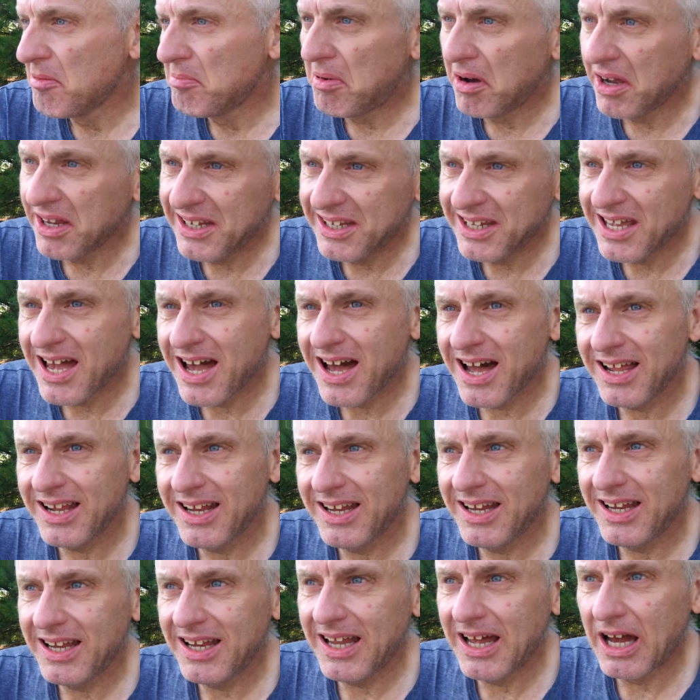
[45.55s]
But yet,
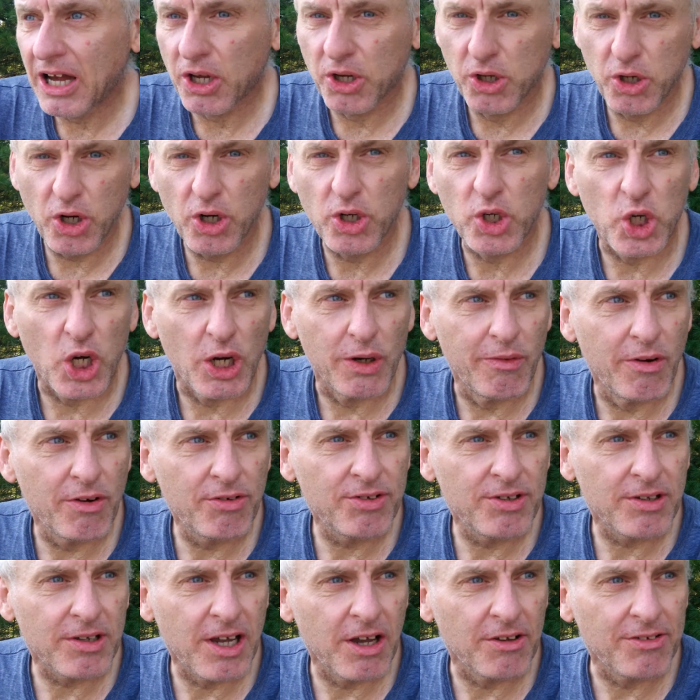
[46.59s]
a good
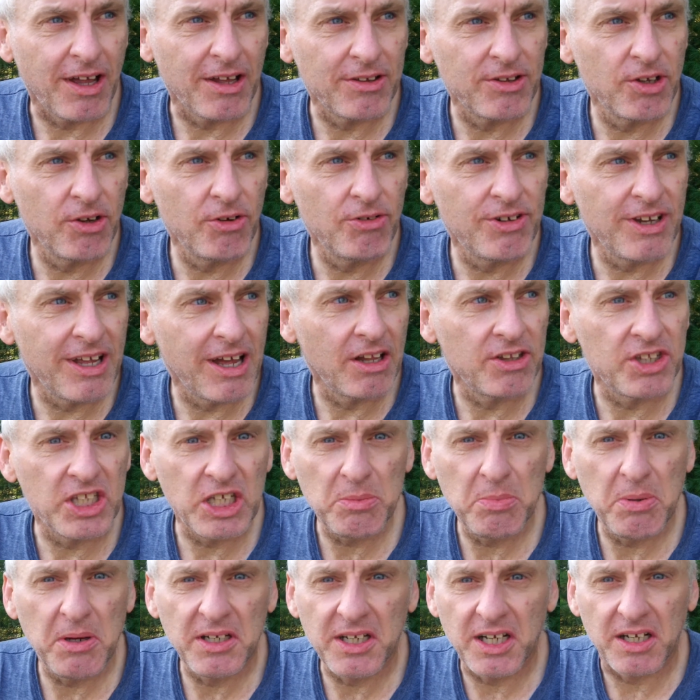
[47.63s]
nervous, because I knew down
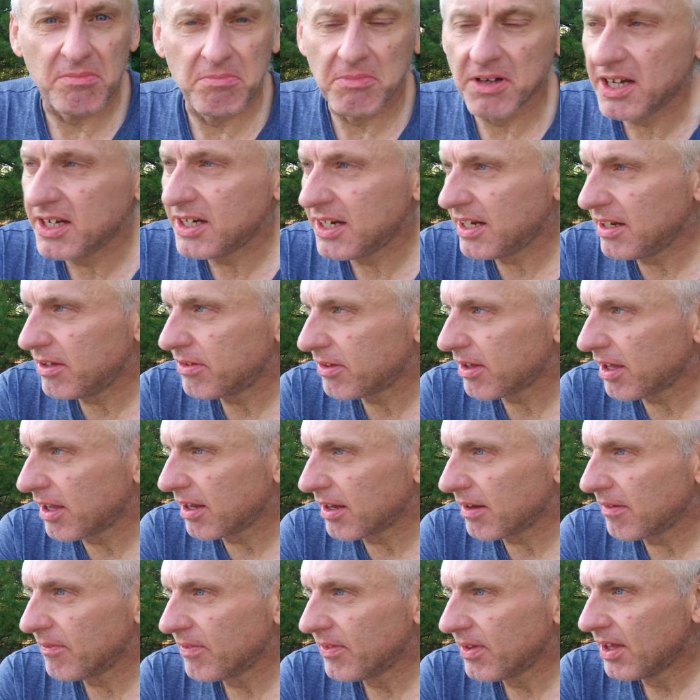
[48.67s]
deep he didn't mean
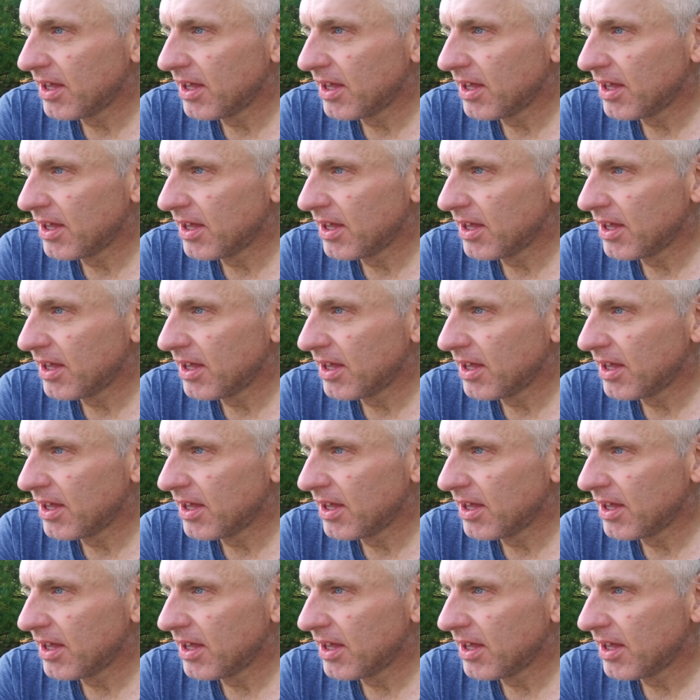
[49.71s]
anything.